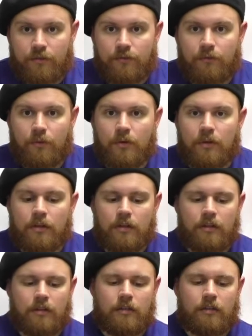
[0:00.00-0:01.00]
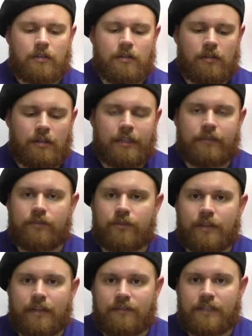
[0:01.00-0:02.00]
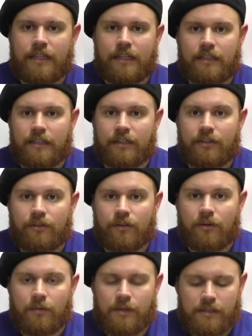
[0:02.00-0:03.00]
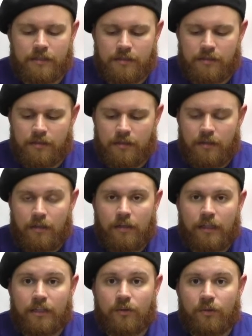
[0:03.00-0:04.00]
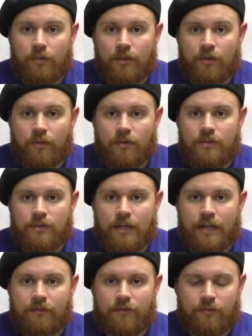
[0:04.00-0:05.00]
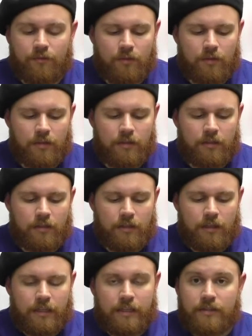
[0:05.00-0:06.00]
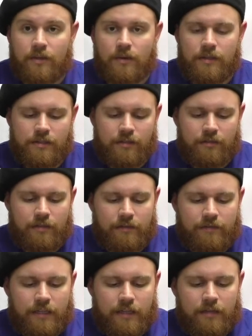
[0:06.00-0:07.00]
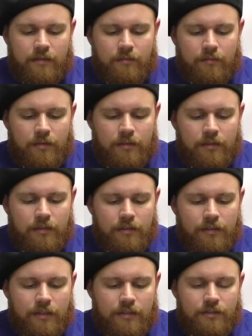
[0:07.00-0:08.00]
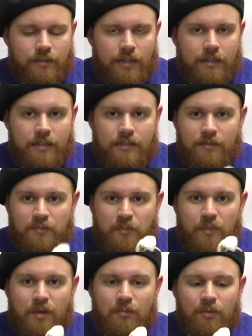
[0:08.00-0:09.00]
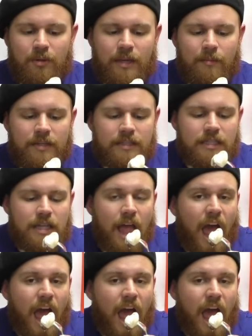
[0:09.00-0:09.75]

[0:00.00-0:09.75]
fork leave your left hand. Like you're always, when you hold your knife and fork, it's always in your left hand. Let's try this. Bon appétit.